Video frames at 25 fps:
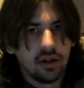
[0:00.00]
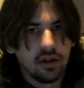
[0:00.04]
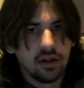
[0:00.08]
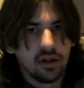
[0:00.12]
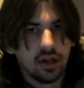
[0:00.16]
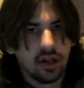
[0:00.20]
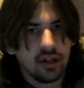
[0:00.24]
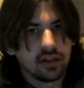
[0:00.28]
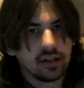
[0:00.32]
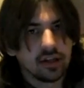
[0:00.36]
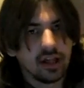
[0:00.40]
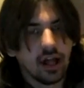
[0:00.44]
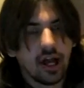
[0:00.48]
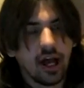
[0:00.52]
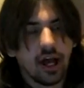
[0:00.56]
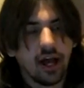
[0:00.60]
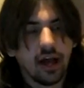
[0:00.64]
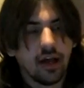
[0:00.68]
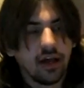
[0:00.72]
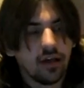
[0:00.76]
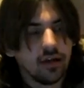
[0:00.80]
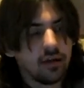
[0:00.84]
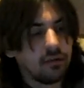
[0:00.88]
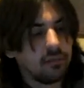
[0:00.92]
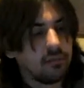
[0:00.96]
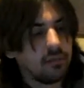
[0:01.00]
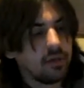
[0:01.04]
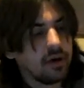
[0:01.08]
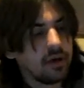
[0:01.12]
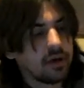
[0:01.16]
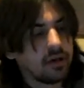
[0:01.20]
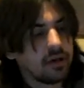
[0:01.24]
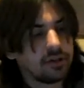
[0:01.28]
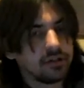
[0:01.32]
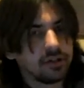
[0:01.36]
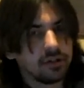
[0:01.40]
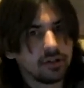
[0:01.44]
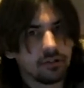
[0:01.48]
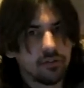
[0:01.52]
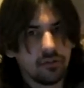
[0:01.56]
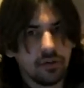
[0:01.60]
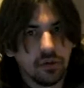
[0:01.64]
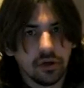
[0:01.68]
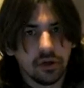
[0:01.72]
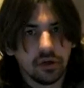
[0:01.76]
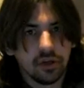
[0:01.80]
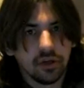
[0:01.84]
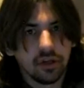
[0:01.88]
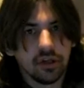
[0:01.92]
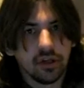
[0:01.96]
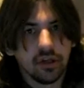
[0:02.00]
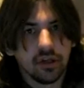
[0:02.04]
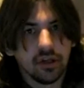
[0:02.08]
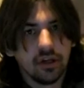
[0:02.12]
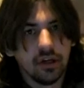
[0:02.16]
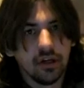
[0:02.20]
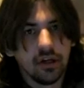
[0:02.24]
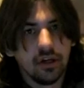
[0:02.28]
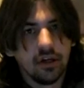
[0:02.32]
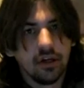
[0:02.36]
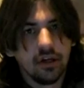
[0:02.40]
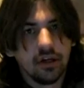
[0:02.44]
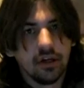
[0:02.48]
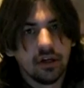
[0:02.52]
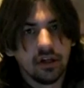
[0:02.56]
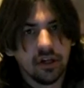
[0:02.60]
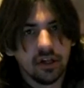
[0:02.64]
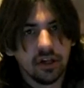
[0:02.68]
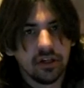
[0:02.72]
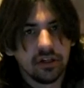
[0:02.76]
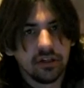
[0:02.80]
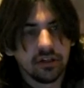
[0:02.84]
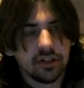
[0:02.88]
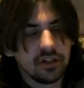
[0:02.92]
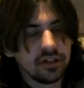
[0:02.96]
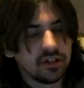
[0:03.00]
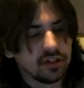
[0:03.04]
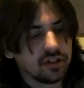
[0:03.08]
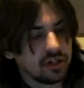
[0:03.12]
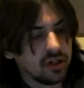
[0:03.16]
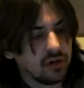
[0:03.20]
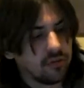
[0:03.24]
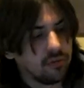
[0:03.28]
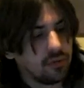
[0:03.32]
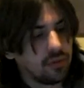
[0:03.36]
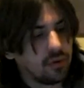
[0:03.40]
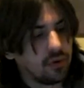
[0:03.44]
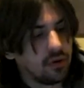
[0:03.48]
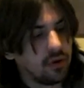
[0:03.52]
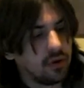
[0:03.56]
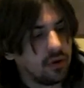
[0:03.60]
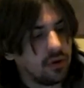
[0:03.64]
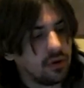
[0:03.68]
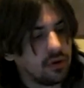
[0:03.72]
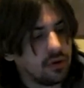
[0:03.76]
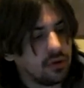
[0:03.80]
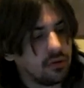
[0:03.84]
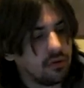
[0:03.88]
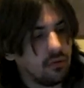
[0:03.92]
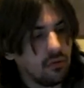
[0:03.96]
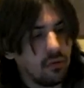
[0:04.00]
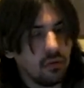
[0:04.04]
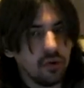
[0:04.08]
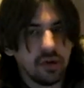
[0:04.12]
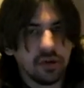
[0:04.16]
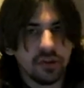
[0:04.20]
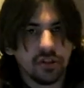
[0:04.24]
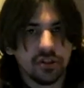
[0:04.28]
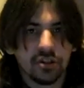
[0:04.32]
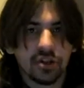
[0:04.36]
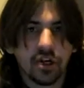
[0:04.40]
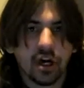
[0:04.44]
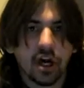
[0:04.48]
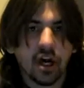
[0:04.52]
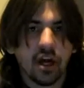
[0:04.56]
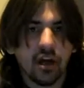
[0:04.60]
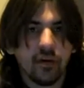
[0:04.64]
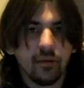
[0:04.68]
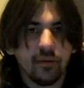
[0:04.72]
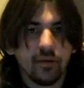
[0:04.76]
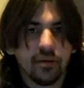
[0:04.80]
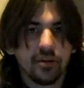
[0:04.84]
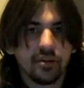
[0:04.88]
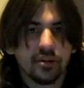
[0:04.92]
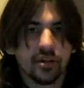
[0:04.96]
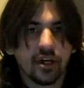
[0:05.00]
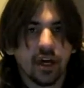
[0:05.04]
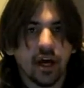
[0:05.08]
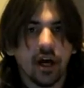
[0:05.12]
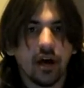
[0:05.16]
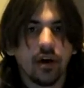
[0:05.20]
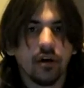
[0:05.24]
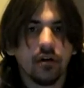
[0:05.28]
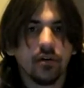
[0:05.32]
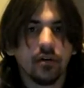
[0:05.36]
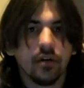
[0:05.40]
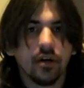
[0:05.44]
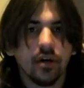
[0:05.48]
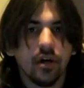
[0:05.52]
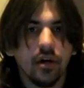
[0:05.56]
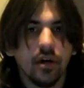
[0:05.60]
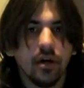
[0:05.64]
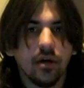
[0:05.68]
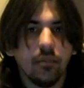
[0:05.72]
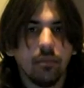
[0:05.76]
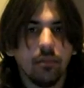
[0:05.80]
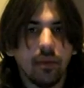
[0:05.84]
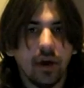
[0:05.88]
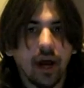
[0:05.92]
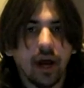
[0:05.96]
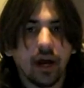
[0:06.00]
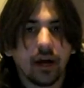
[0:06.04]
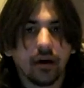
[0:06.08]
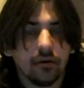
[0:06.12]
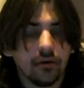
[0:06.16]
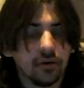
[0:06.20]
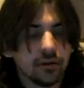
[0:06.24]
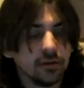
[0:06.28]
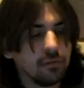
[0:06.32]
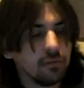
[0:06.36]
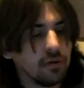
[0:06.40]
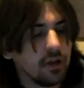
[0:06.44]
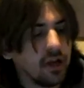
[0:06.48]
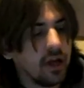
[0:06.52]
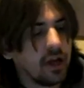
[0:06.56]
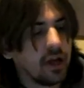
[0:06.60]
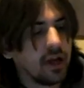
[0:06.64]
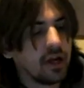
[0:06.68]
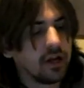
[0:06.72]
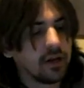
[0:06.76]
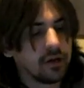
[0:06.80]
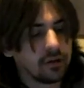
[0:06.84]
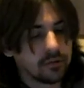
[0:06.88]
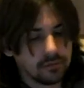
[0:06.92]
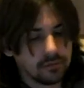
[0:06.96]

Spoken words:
like that, and it's just really easy, simple wind chimey sound. backwards playing.